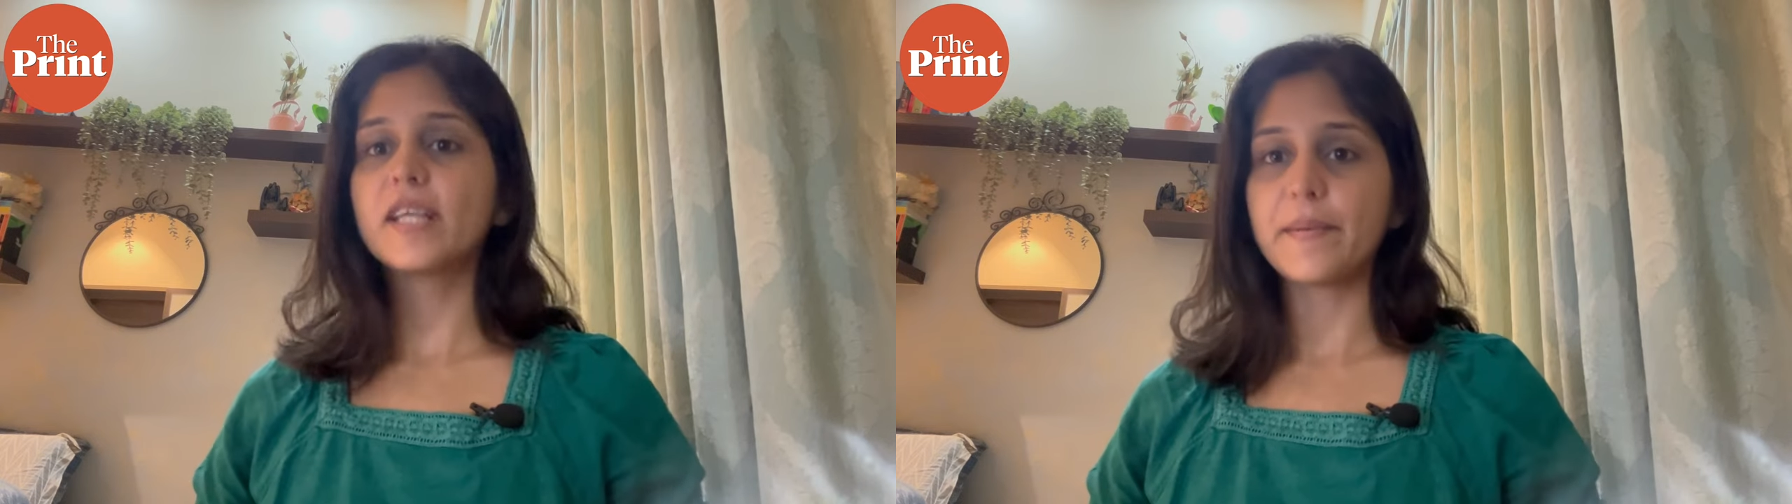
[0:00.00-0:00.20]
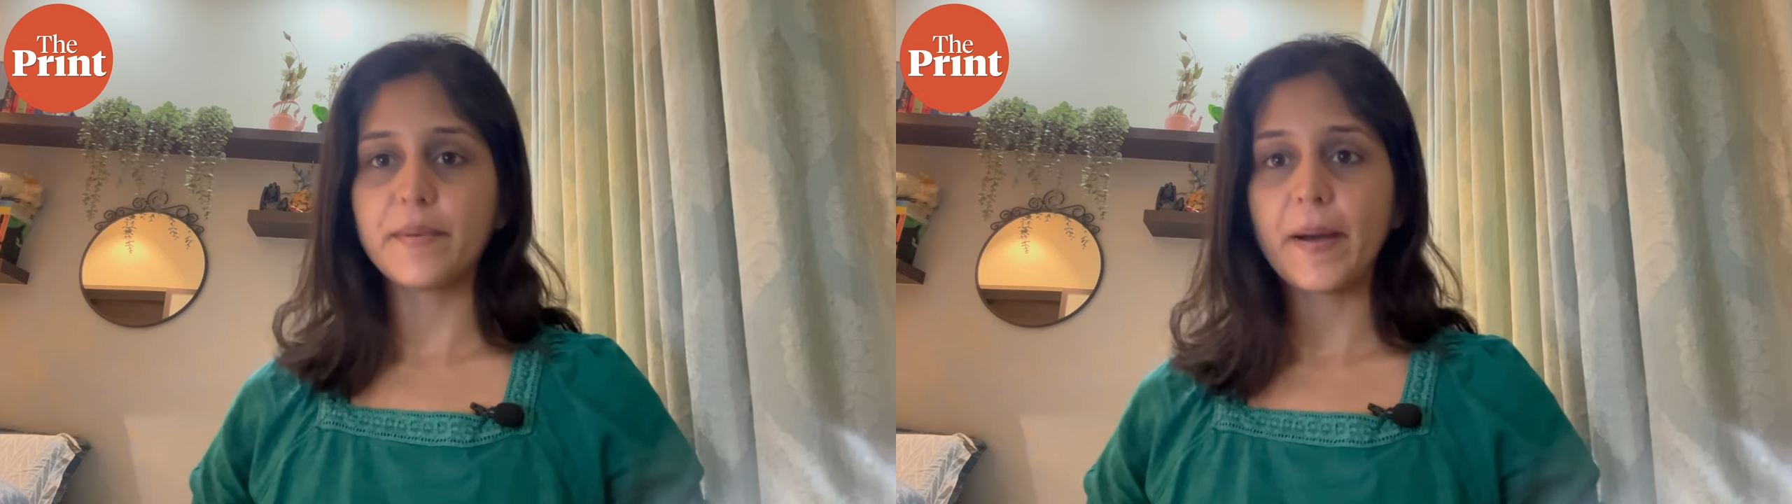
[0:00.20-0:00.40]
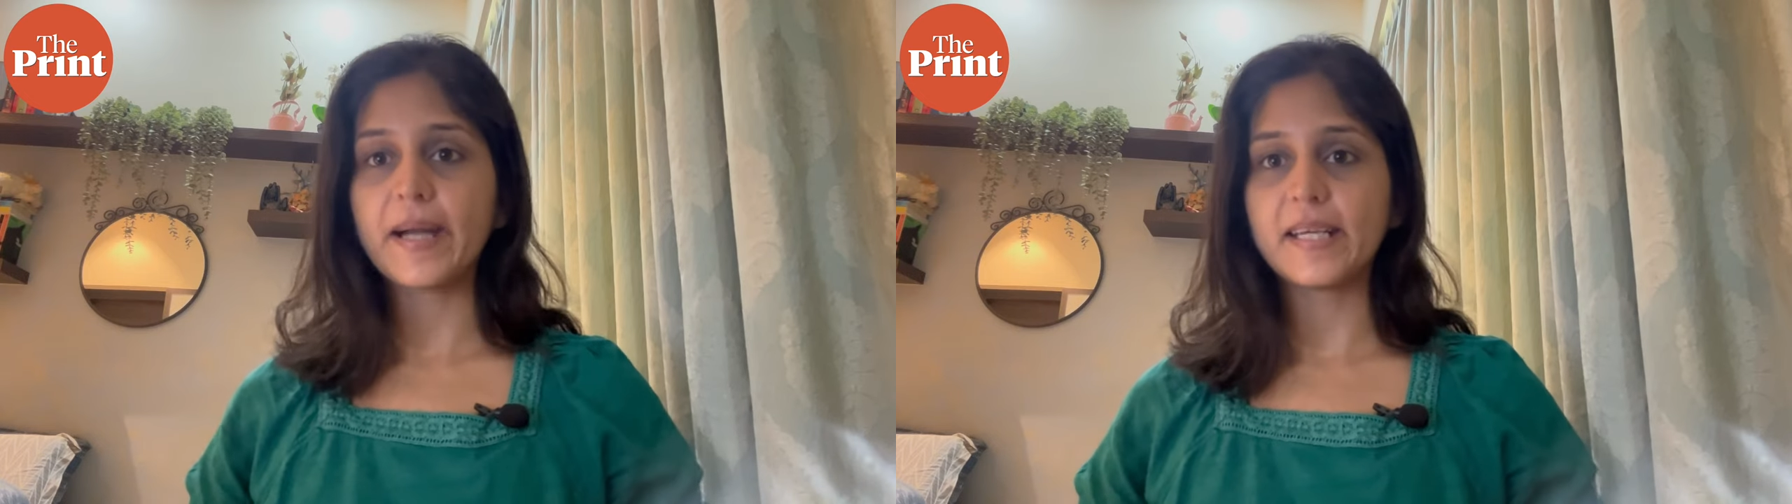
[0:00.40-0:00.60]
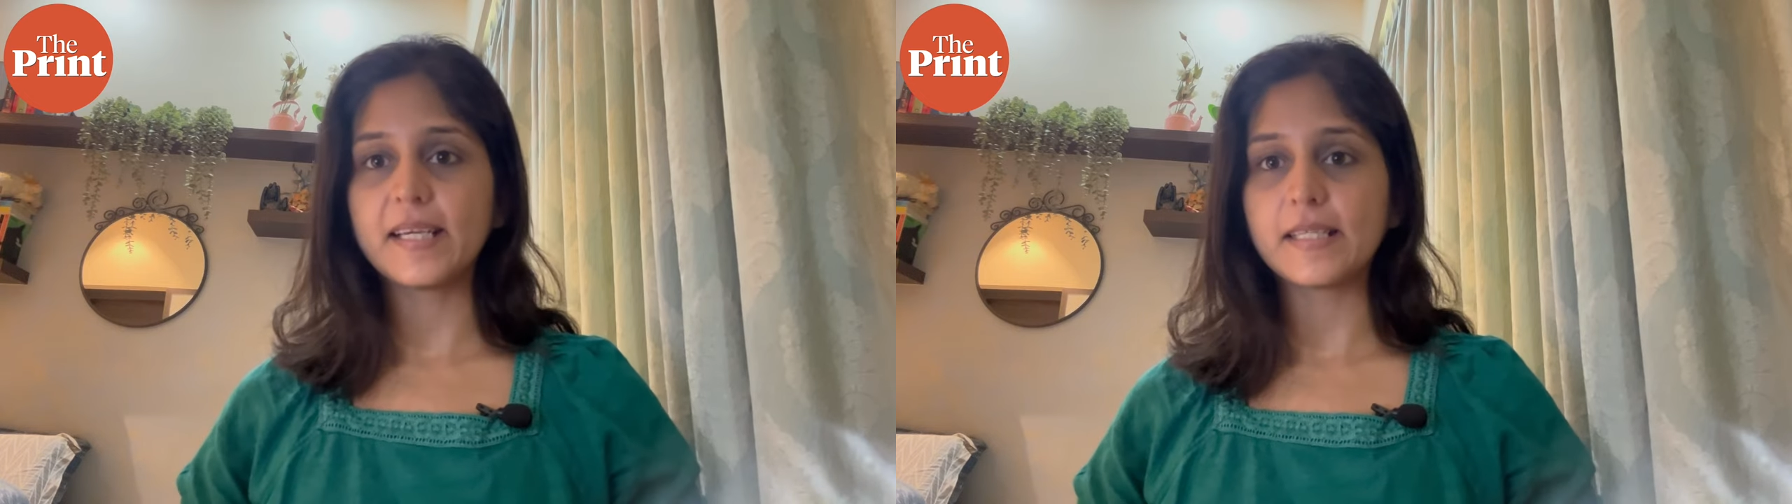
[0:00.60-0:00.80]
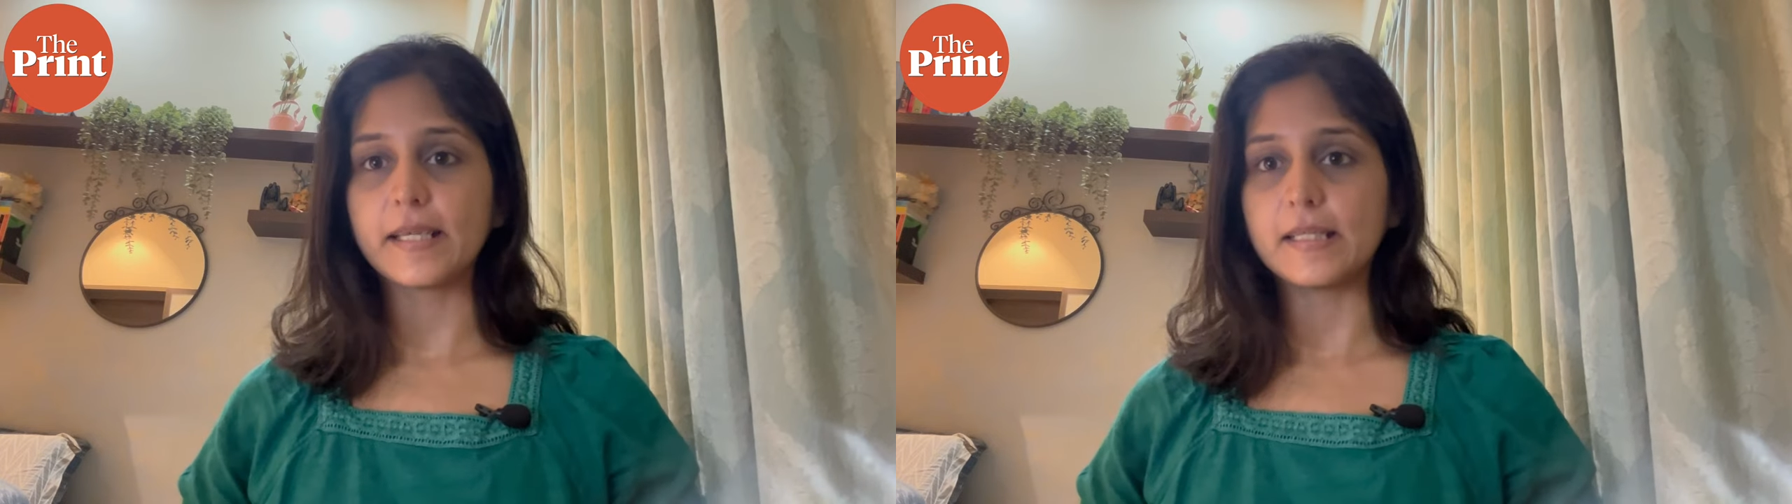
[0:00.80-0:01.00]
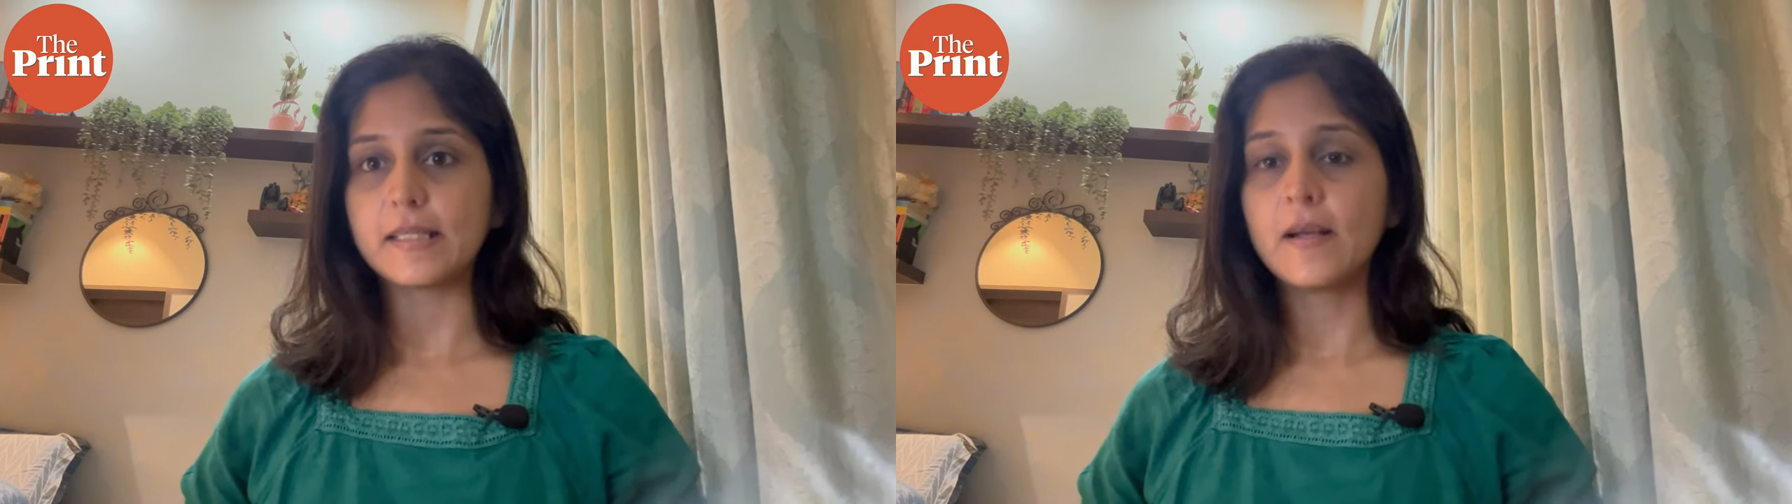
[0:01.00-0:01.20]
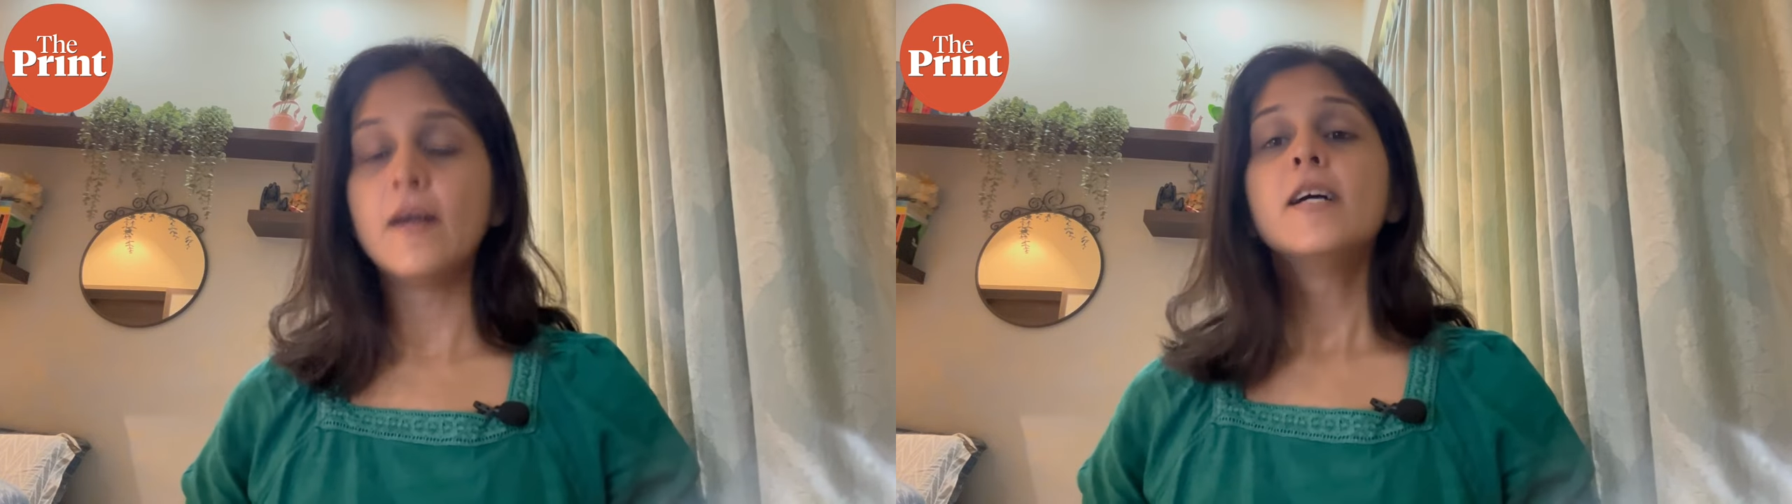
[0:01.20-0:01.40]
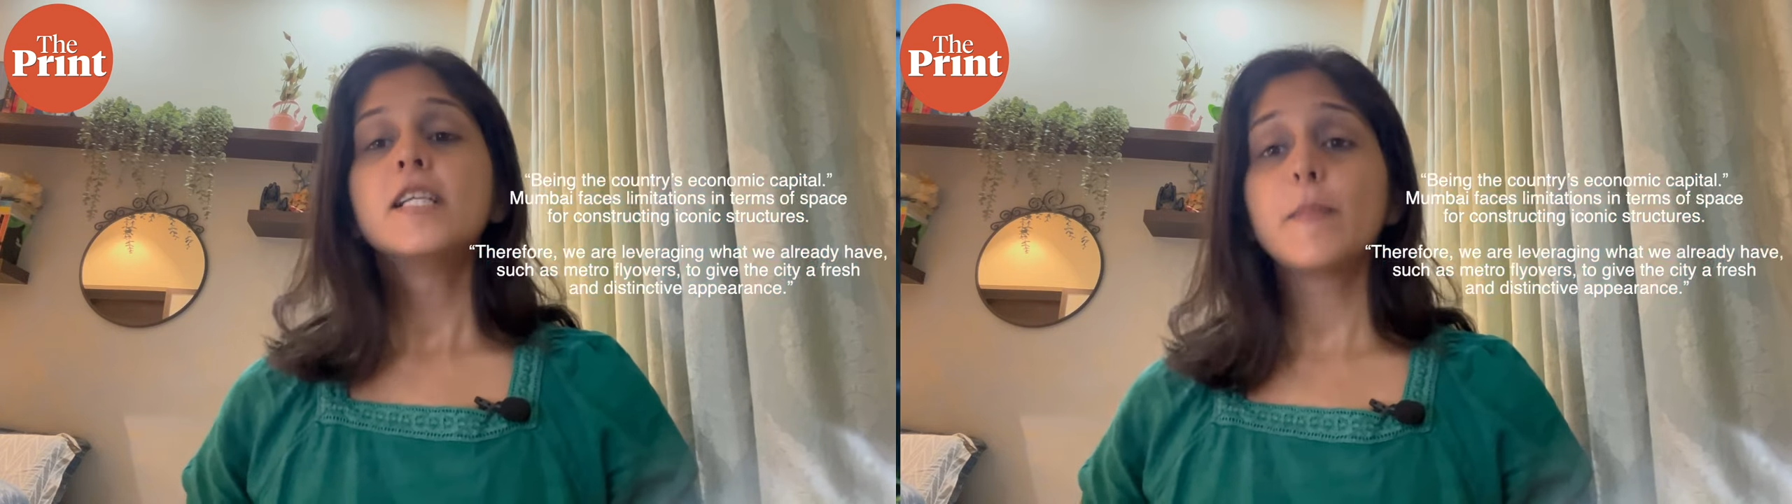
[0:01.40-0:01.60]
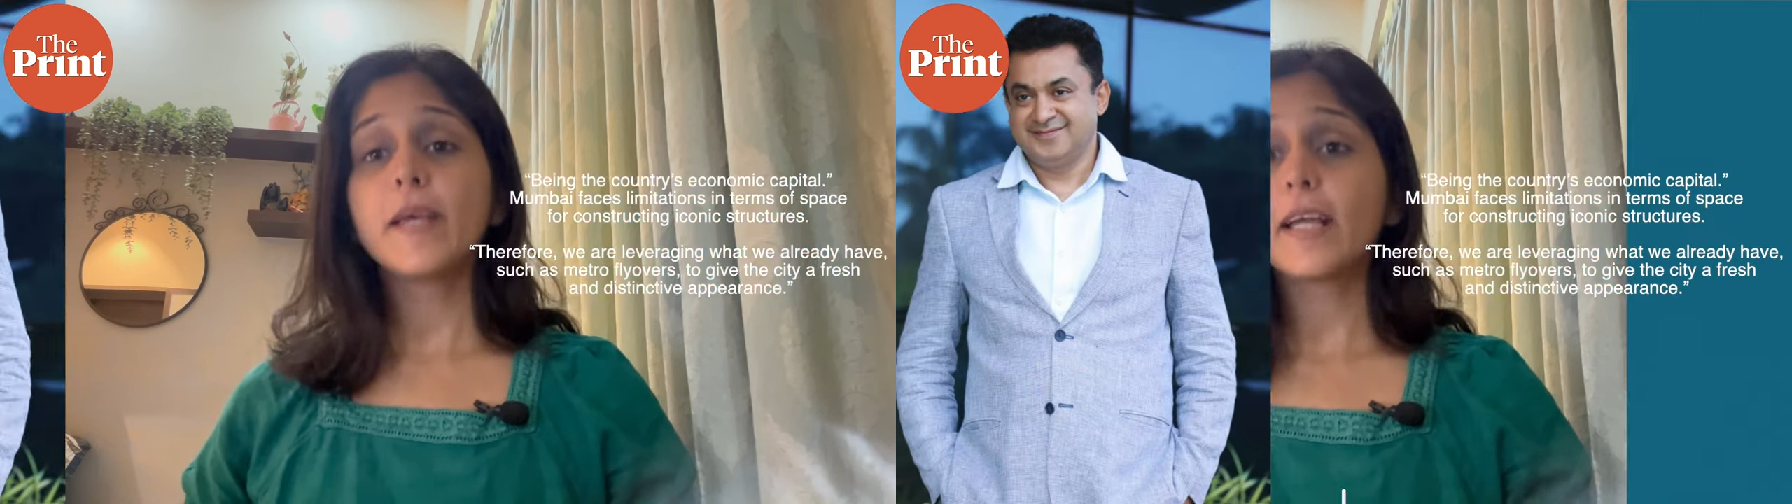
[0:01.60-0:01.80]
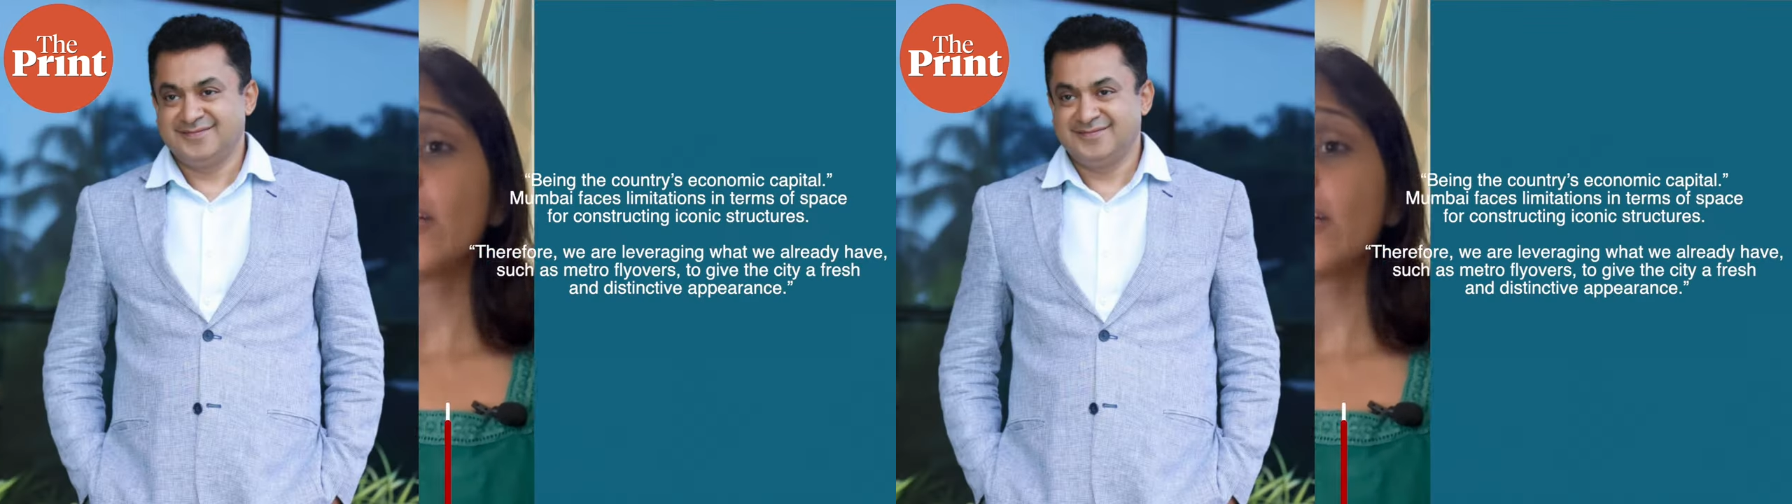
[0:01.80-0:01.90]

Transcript: the MMRDA says. Speaking